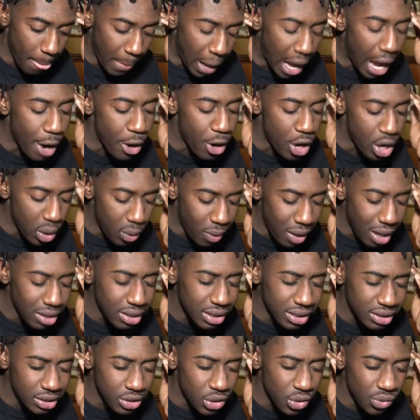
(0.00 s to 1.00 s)
I know I
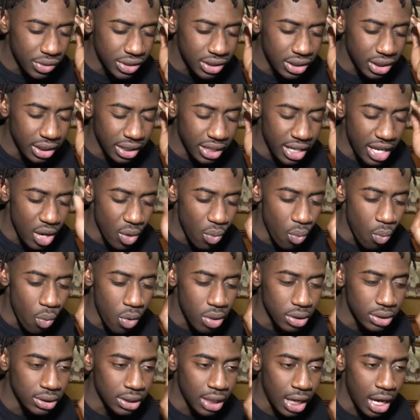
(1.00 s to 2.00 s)
listened to Rich the Kid
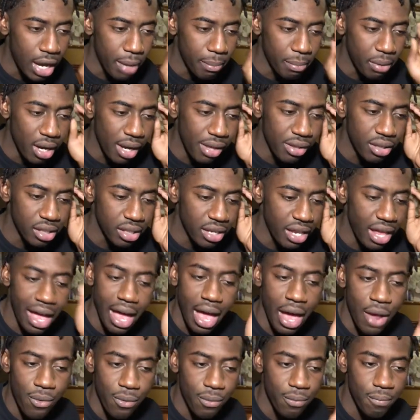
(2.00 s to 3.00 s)
one time, but other than that,
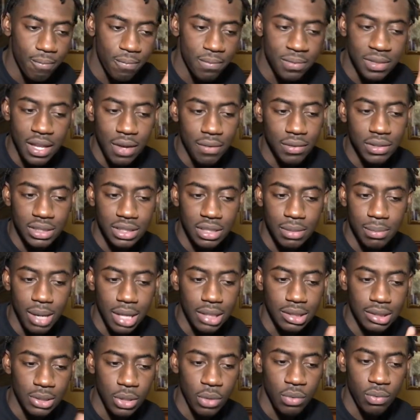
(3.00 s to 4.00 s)
I don't never see
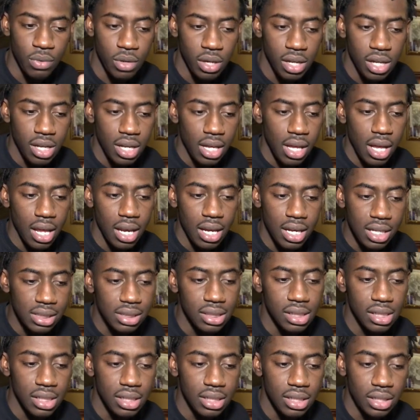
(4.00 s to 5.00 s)
myself
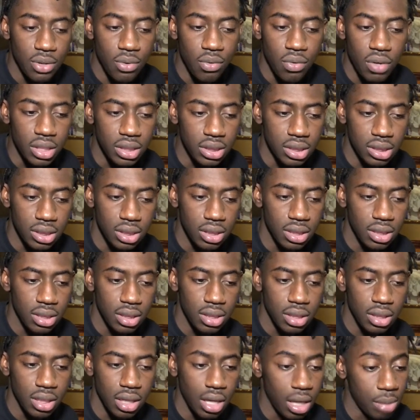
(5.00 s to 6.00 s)
listening to Rich.
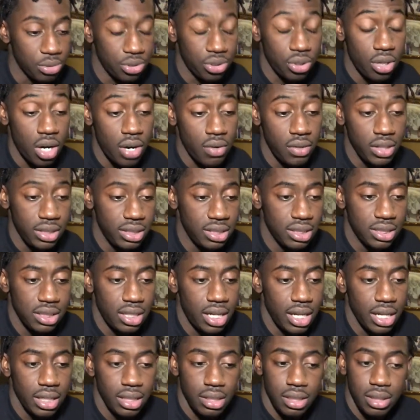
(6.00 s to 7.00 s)
I'm sorry. Just,
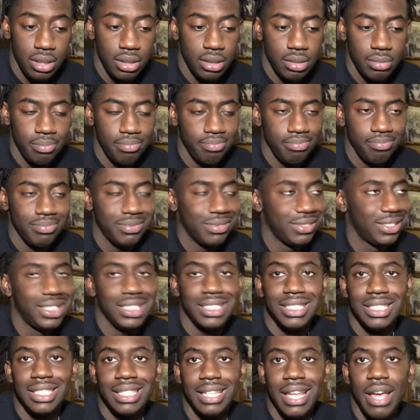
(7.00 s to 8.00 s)
like,
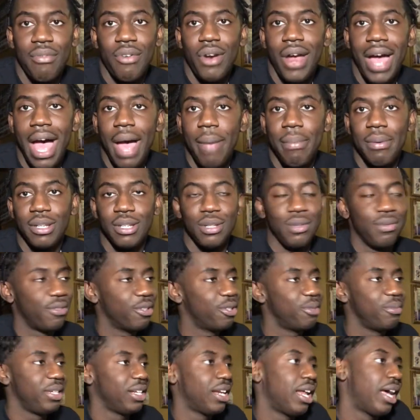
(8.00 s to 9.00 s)
just never happened. You feel me?